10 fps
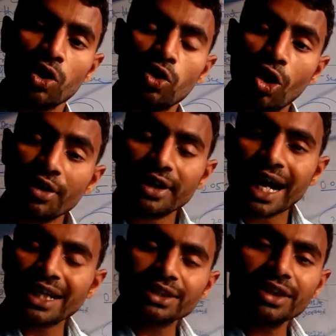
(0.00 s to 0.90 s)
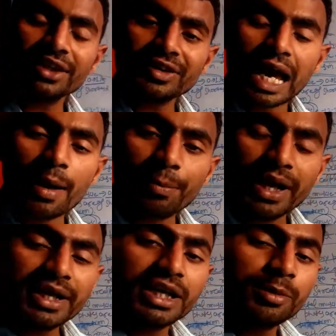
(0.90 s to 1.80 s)
Contraction is
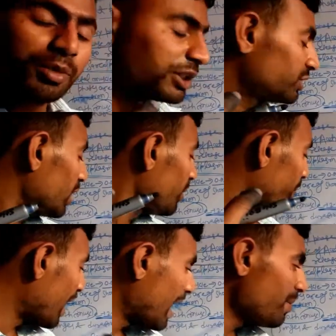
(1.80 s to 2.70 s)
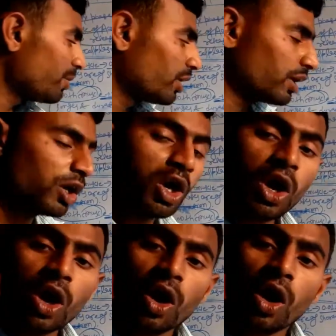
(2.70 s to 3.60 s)
happening in muscle fiber
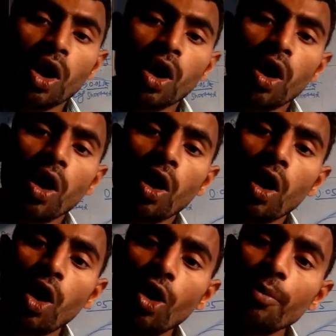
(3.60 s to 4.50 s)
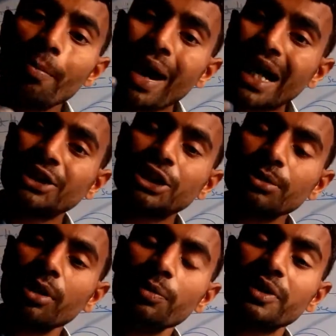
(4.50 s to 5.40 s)
on
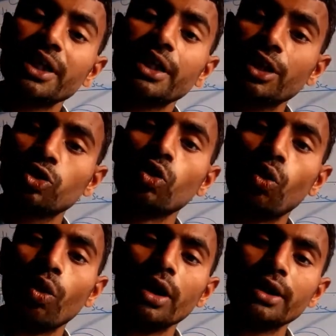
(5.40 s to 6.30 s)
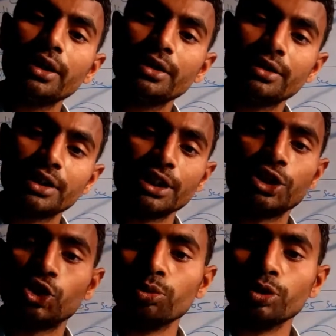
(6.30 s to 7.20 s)
maximum threshold
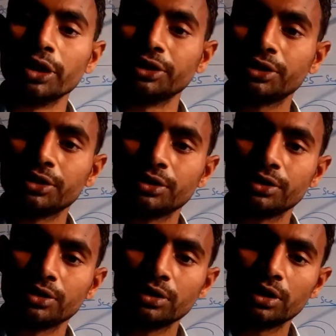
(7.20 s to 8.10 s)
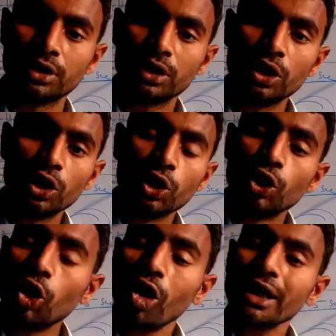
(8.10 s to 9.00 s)
stimulus,
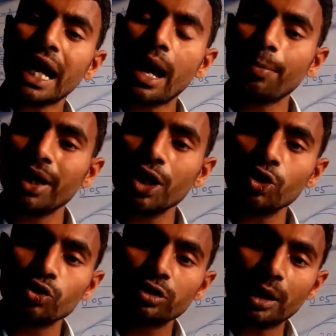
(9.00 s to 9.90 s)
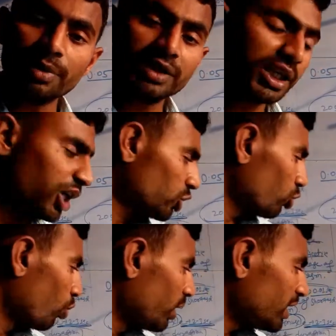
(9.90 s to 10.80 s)
not happen on
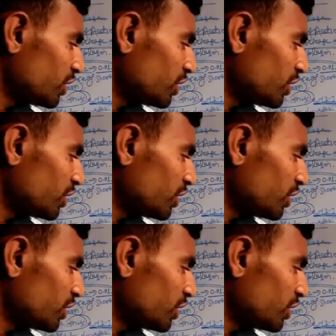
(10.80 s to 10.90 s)
subthreshold